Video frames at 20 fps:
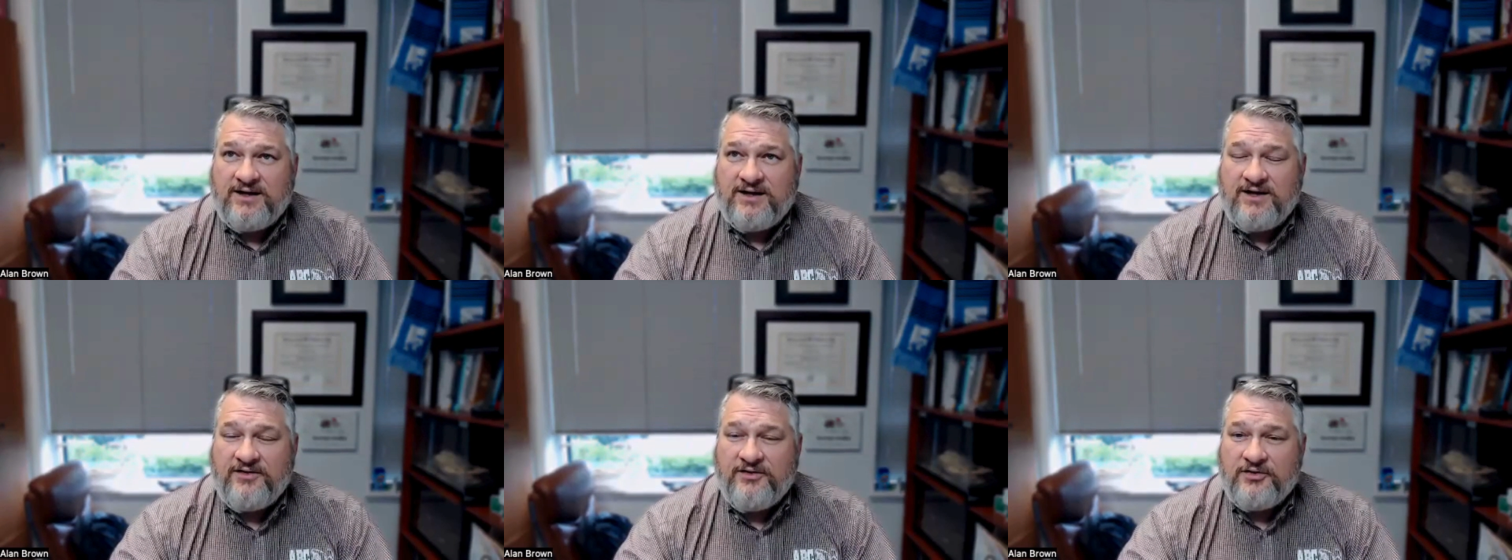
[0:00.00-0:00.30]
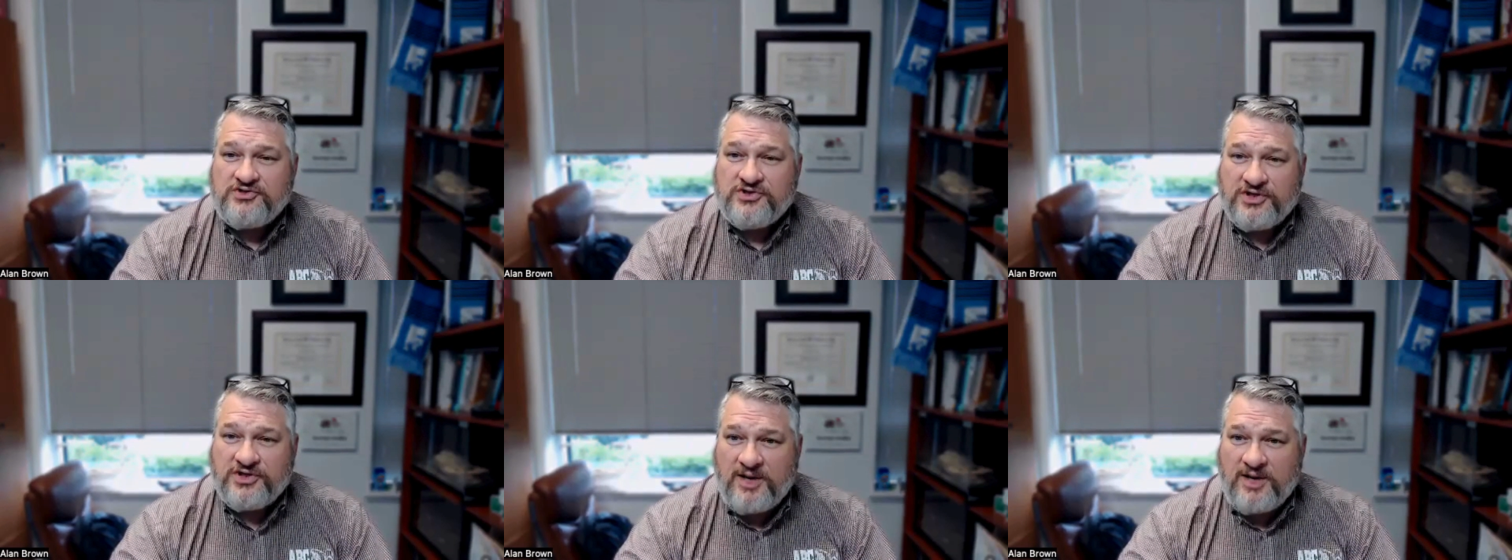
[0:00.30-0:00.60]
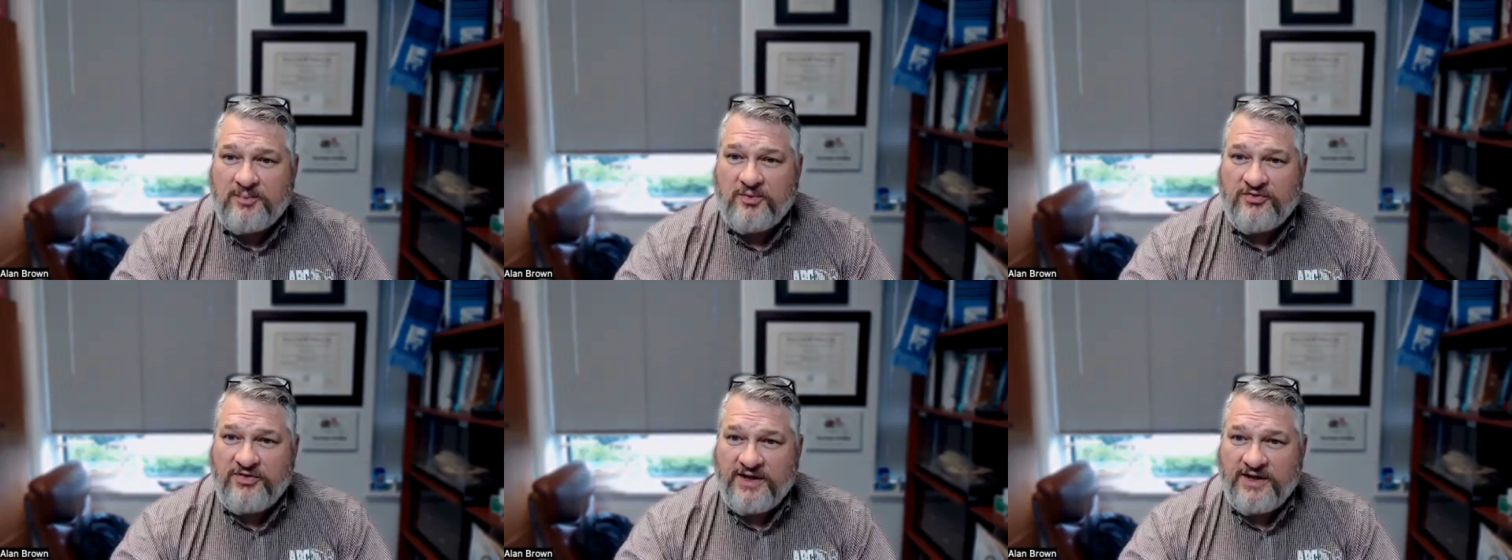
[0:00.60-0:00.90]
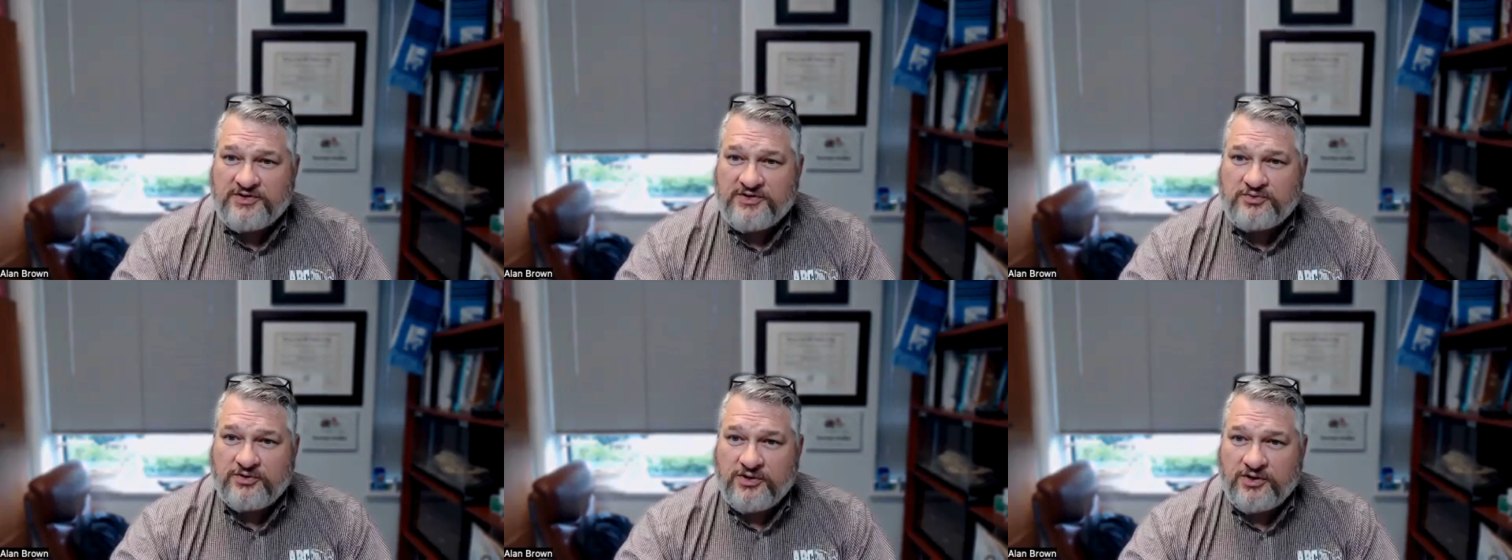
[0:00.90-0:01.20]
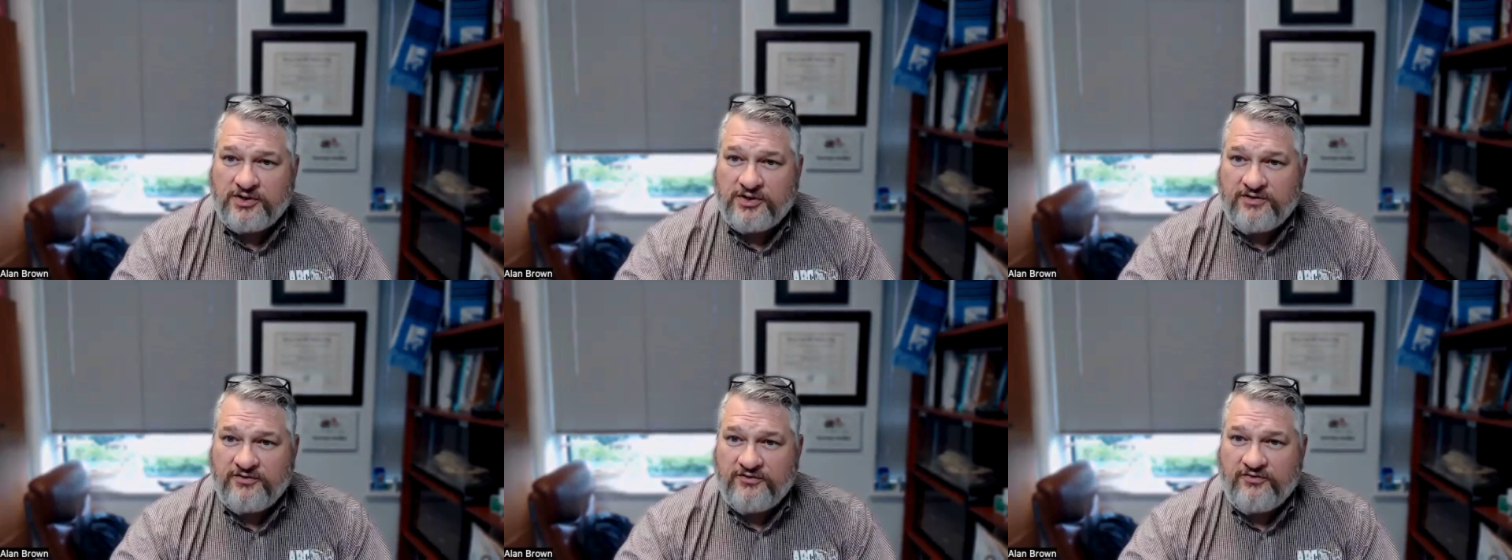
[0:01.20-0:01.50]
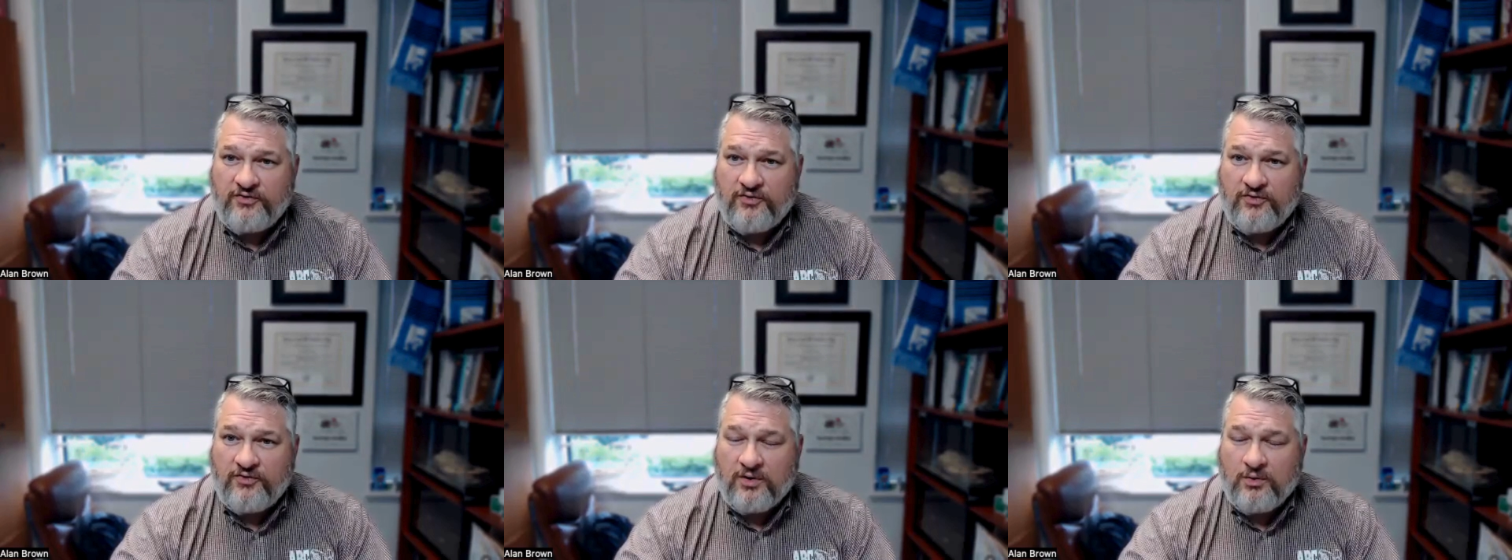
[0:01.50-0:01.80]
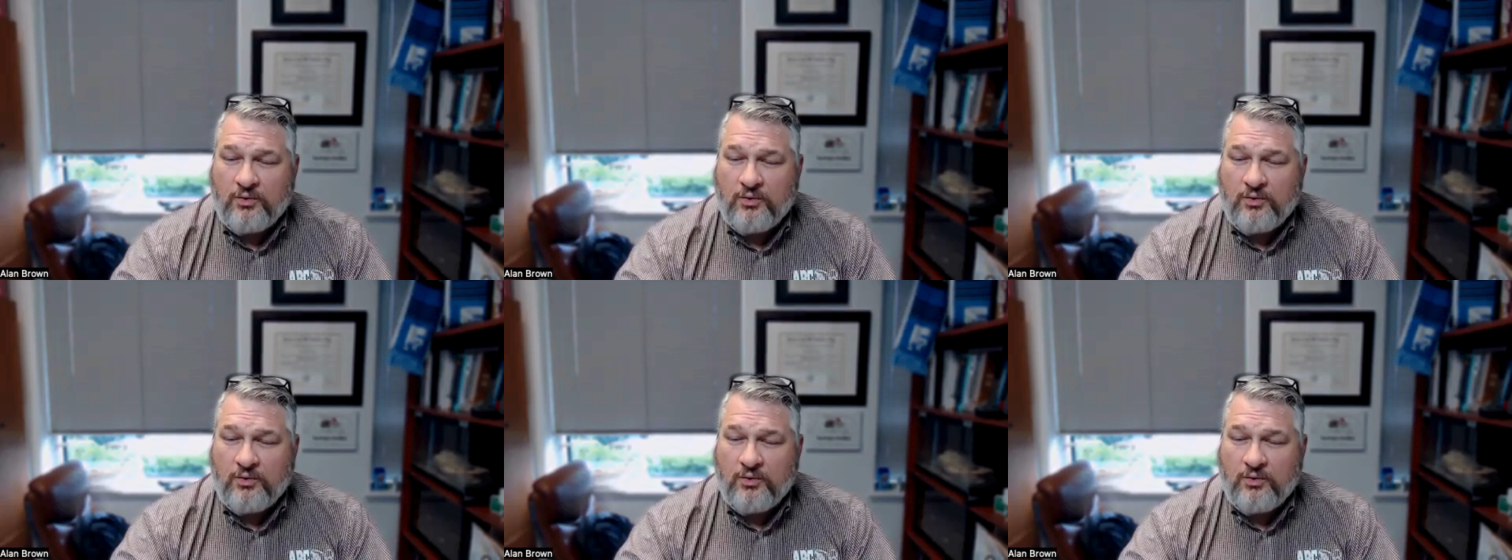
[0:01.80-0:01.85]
there's a couple things we're looking for.